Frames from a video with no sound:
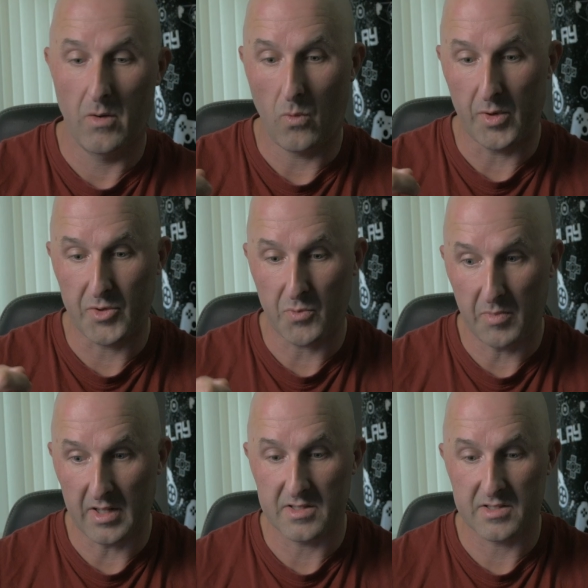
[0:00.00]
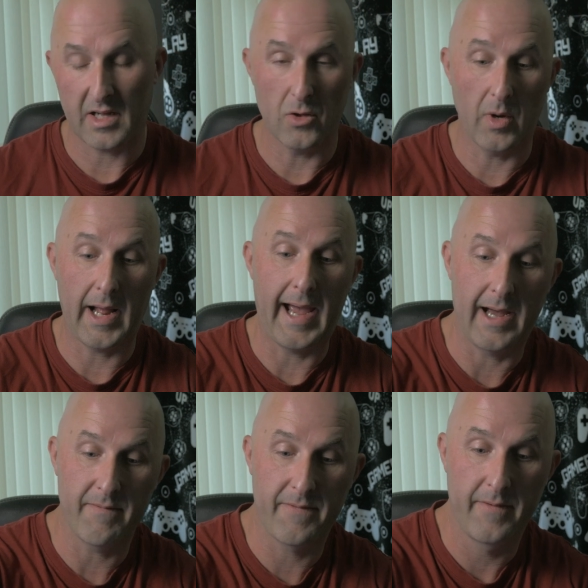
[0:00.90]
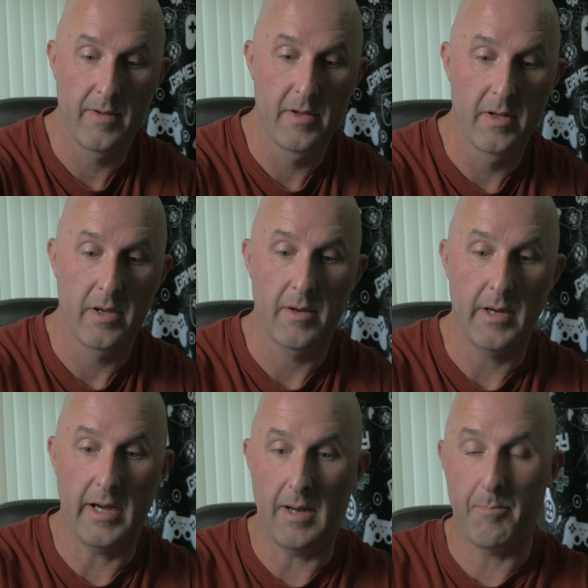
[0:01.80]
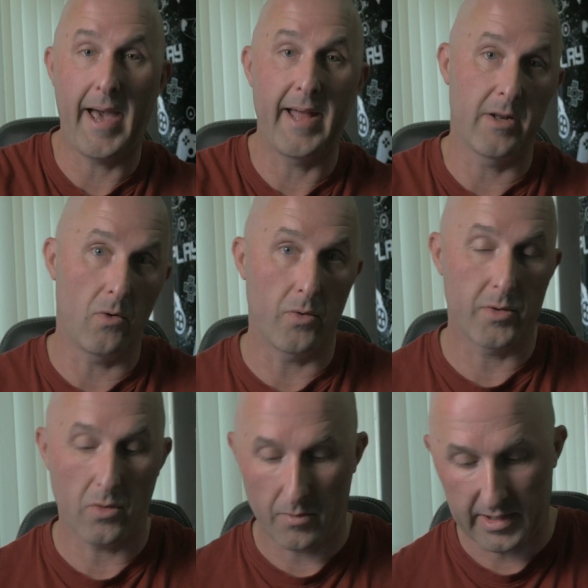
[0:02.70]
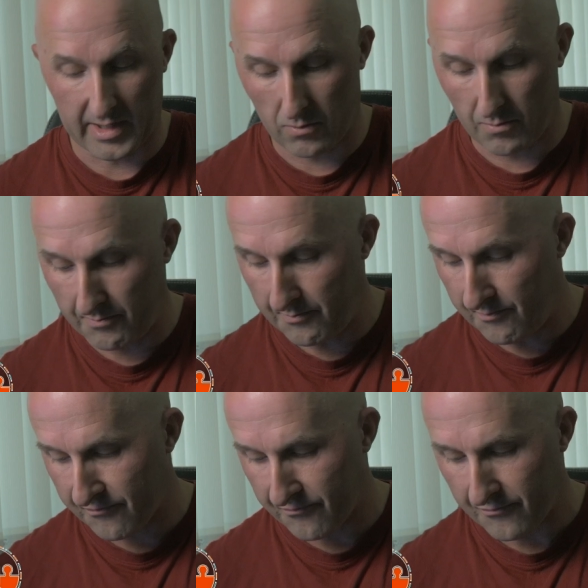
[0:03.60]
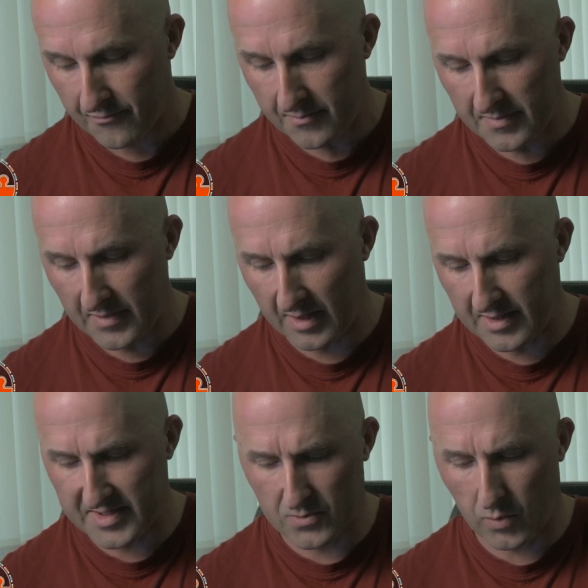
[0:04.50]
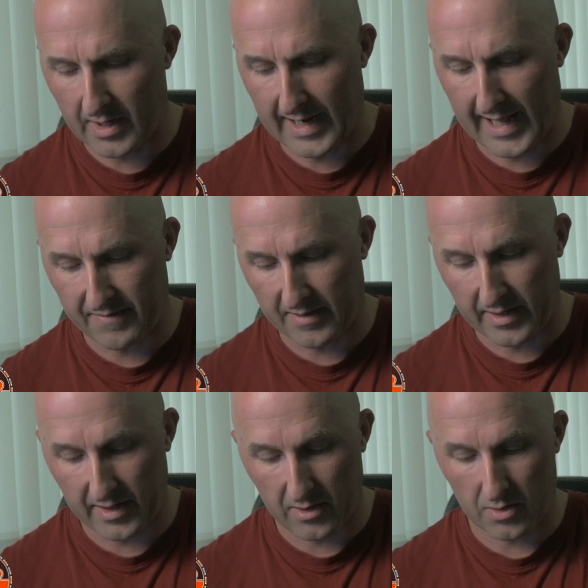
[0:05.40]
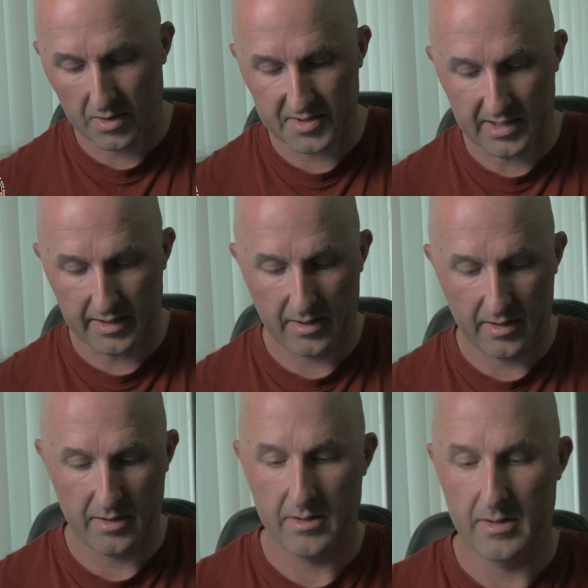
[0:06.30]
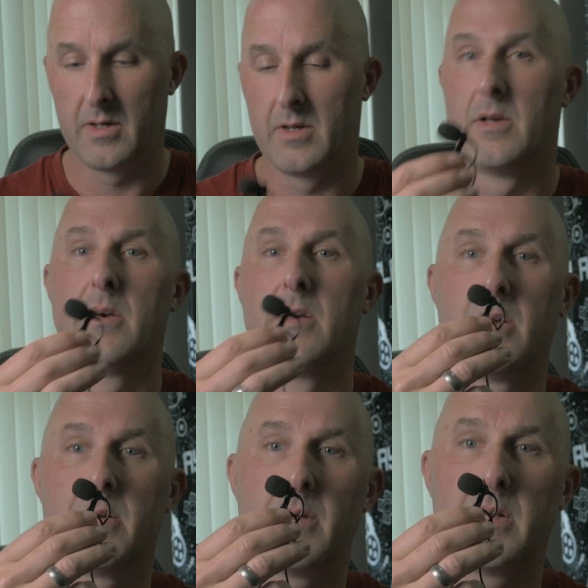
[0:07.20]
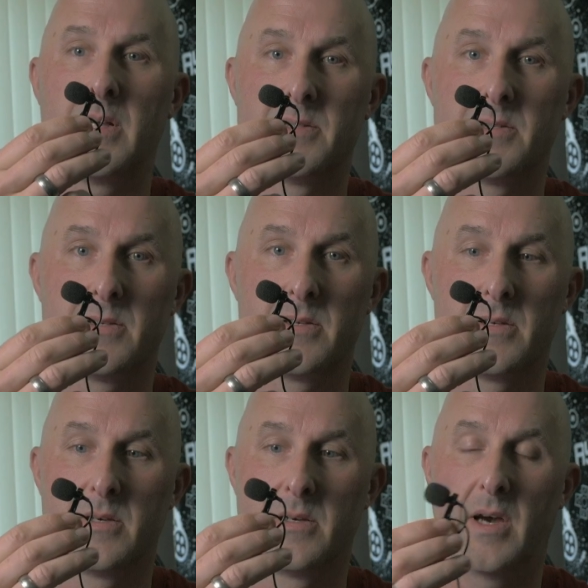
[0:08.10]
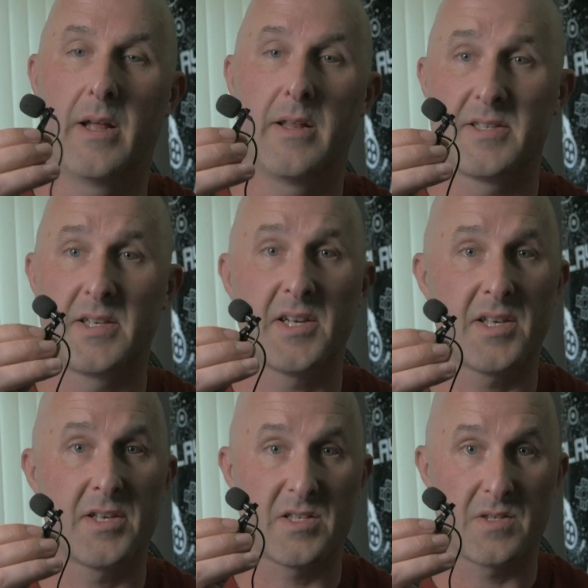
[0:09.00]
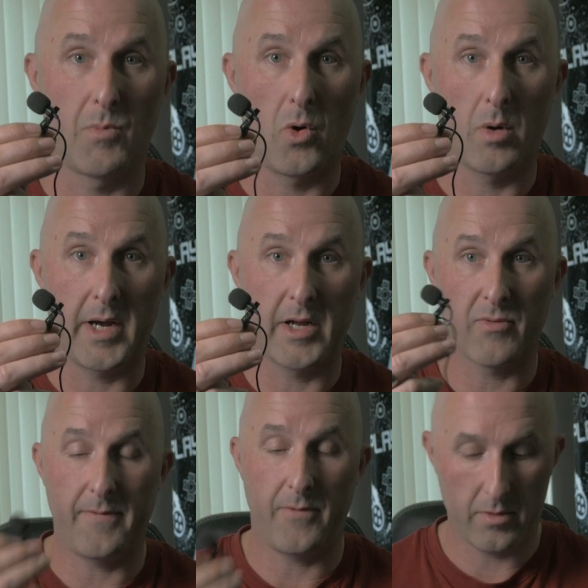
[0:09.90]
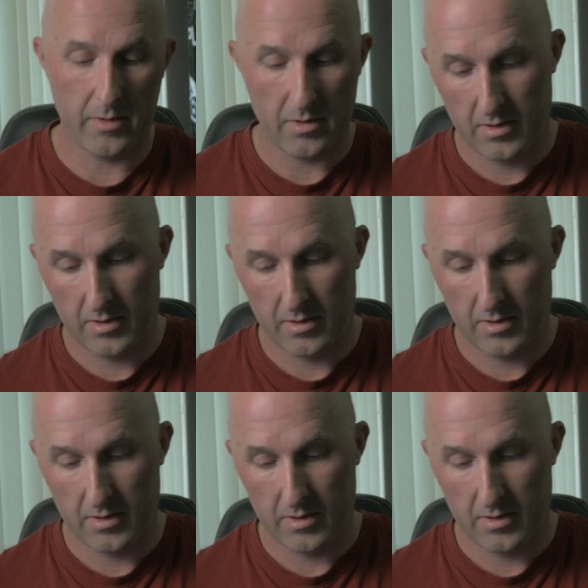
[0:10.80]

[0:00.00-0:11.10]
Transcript: which means that you will have better audio. Now, this is what a lavalier looks like. It is, and it's just a small microphone